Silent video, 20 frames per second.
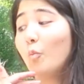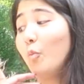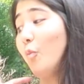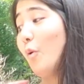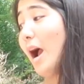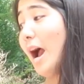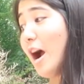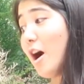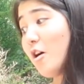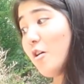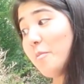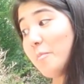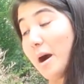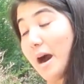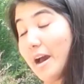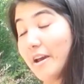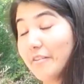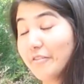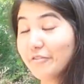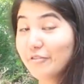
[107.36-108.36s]
well,
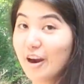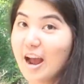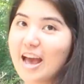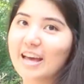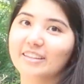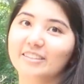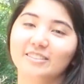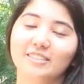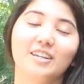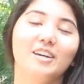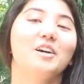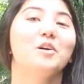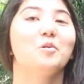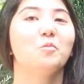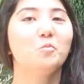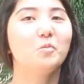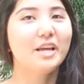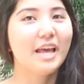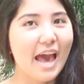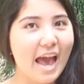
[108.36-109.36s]
my friend,
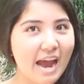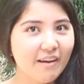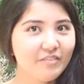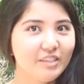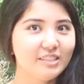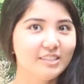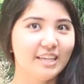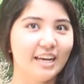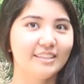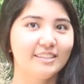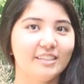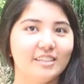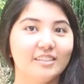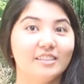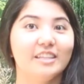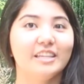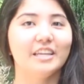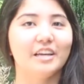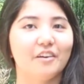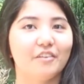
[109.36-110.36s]
we have detected
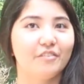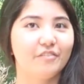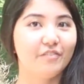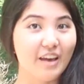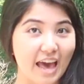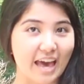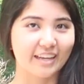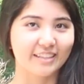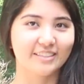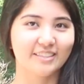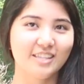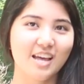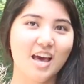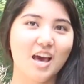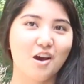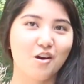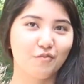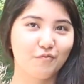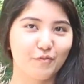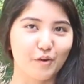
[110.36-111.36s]
the effects
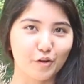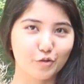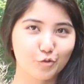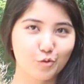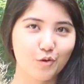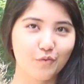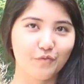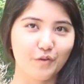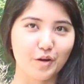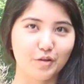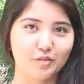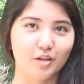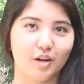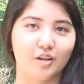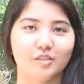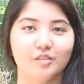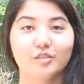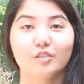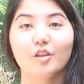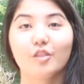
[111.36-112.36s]
of virtual
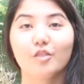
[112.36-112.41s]
photons